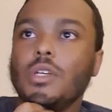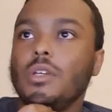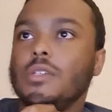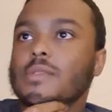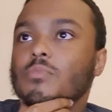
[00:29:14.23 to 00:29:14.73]

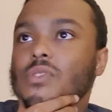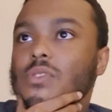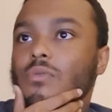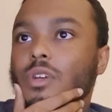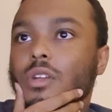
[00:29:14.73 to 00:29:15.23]
it's
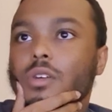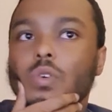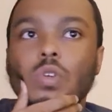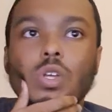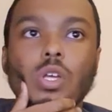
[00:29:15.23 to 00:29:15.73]
missing right now,
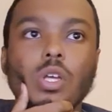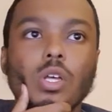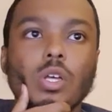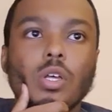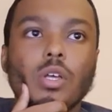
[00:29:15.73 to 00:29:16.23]

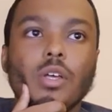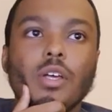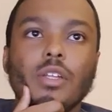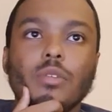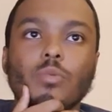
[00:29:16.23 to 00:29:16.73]

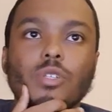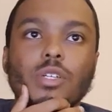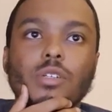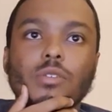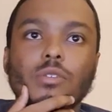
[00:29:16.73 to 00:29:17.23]
and it will
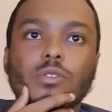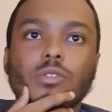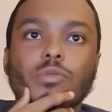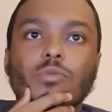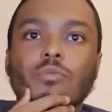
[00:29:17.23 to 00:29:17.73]
then
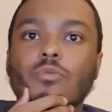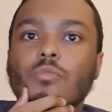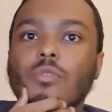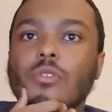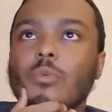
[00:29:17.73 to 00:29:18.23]

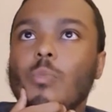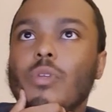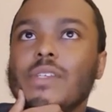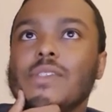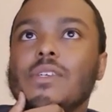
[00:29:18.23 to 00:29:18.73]

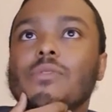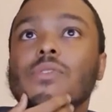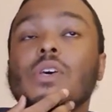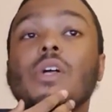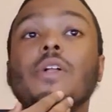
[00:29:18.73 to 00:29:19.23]
replace those.
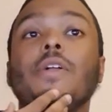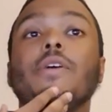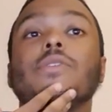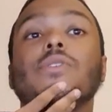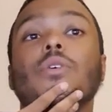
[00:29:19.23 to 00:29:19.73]

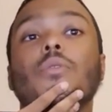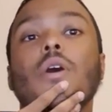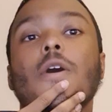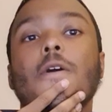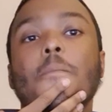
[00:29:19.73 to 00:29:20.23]

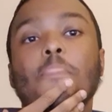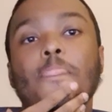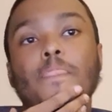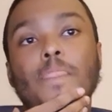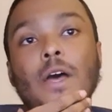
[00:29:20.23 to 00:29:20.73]
So
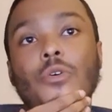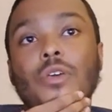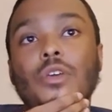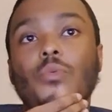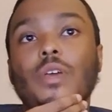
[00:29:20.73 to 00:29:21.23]
now
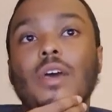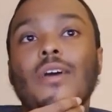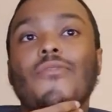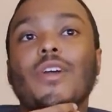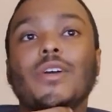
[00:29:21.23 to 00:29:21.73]
here we
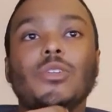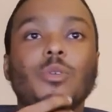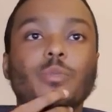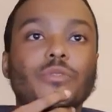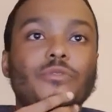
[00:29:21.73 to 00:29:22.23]
have like a little
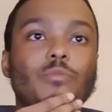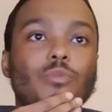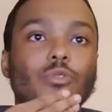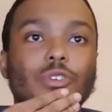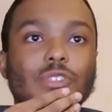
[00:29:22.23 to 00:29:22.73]
bit of a
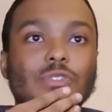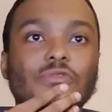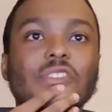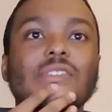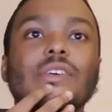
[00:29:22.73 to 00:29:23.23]
more
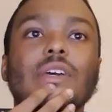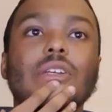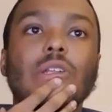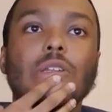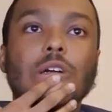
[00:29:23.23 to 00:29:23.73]

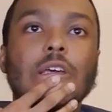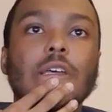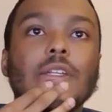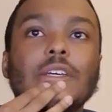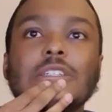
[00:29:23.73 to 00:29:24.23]
sophisticated
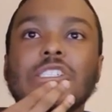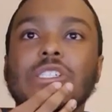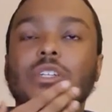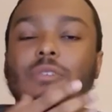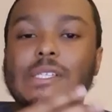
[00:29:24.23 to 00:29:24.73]
looking engineering